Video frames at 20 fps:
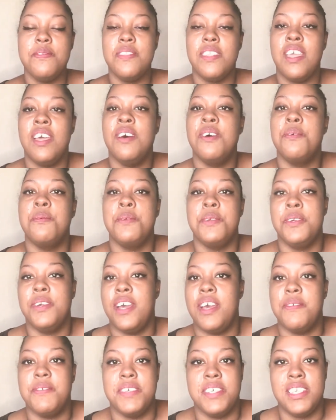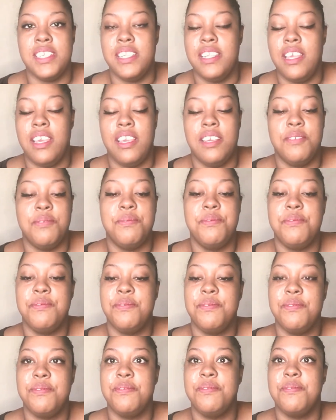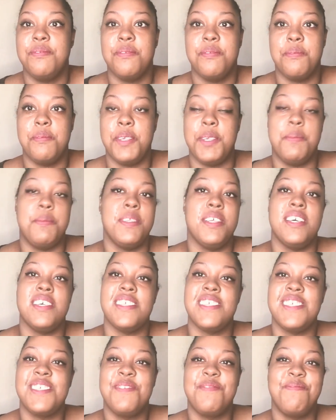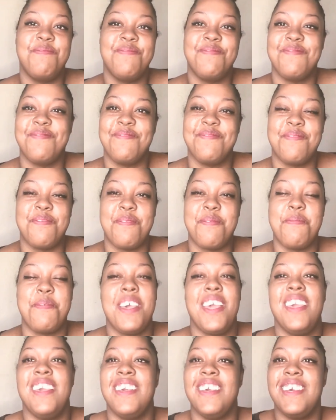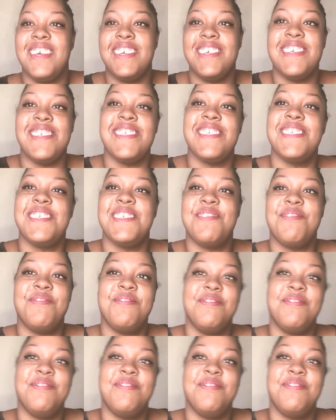I hope you have a good day. Be blessed. Bye, guys.